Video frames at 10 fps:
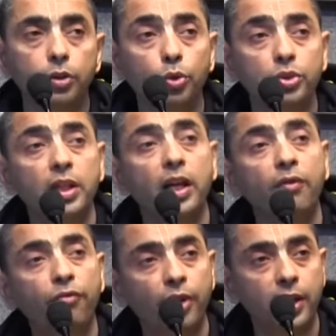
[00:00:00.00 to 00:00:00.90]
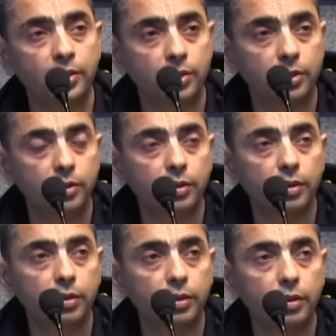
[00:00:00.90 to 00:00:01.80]
using inference,
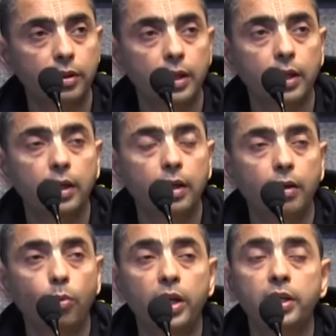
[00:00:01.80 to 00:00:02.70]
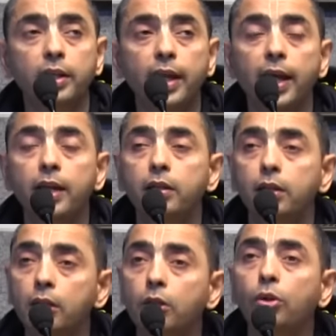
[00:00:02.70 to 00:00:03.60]
one can
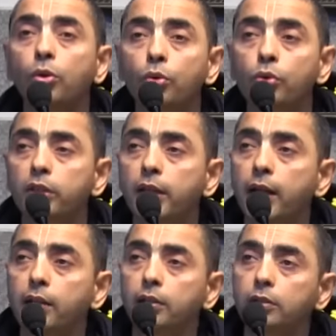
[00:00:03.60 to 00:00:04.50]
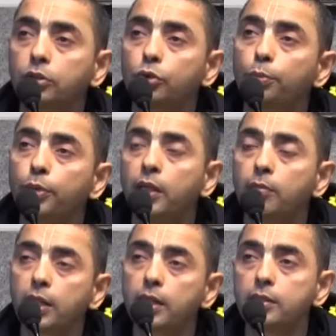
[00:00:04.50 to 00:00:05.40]
conclude that the
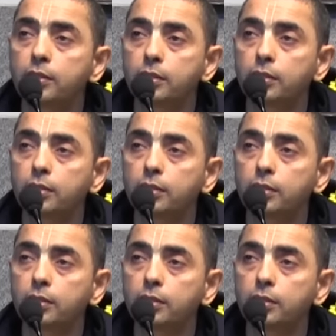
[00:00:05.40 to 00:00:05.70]
Supreme is